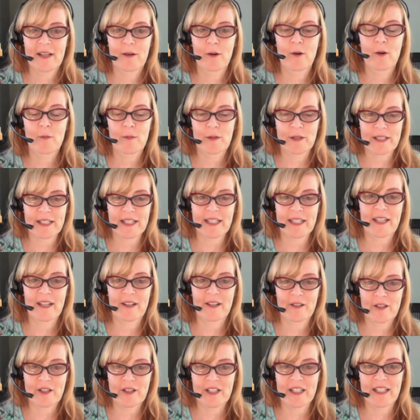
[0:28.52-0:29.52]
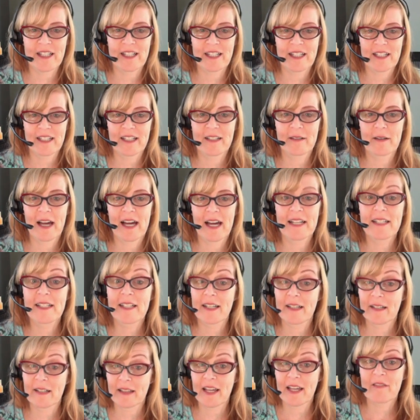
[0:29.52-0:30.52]
as a whole person coach and
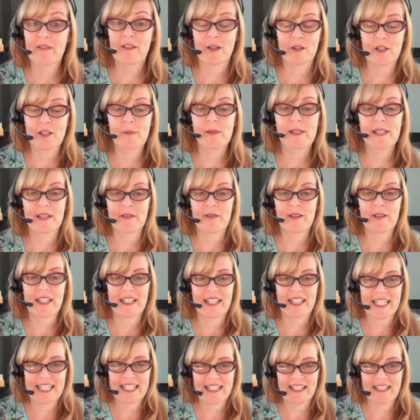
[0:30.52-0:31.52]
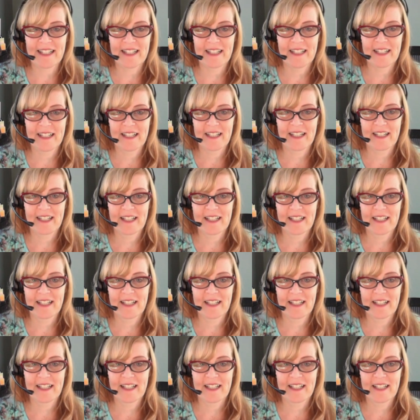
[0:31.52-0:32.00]
as a life coach specifically?